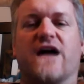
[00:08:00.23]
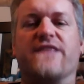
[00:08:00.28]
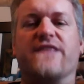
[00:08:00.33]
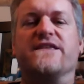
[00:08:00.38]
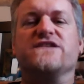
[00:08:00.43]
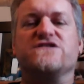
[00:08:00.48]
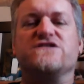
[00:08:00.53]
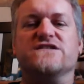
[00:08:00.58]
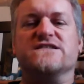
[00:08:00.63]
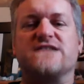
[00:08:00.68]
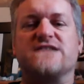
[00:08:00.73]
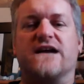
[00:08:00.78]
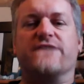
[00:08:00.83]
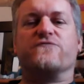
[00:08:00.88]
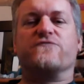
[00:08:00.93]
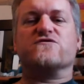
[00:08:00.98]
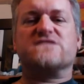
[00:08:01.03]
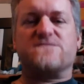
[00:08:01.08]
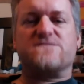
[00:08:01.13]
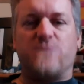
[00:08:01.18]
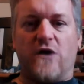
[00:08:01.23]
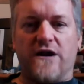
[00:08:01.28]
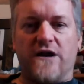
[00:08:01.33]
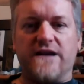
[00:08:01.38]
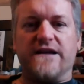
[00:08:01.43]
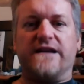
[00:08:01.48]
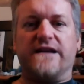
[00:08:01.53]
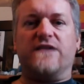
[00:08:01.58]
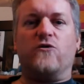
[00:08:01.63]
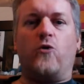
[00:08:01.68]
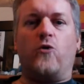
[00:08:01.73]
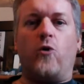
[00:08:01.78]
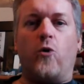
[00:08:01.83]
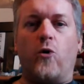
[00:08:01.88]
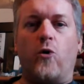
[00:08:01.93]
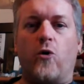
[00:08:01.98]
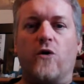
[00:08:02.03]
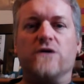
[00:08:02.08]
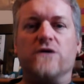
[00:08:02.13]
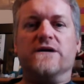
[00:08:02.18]
I think she's kind of responding in
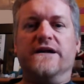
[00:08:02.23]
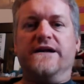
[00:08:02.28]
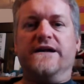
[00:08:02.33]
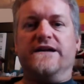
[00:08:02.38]
awe